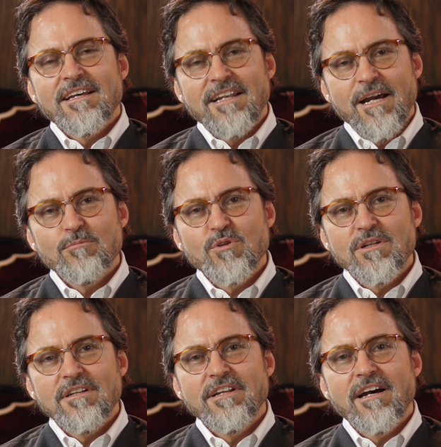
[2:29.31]

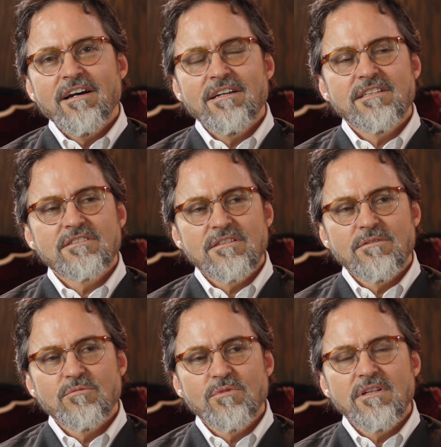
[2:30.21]
Alhamdulillah, it's
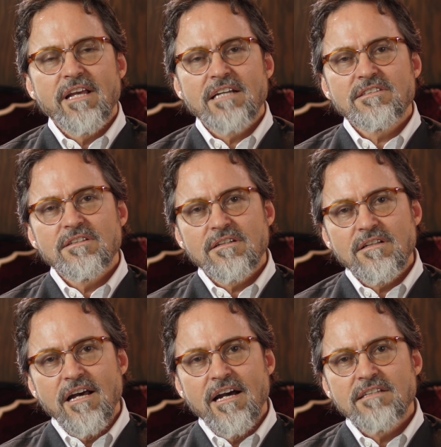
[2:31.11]
a really excellent
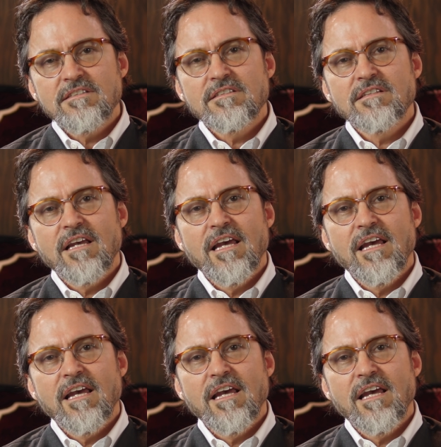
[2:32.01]
class,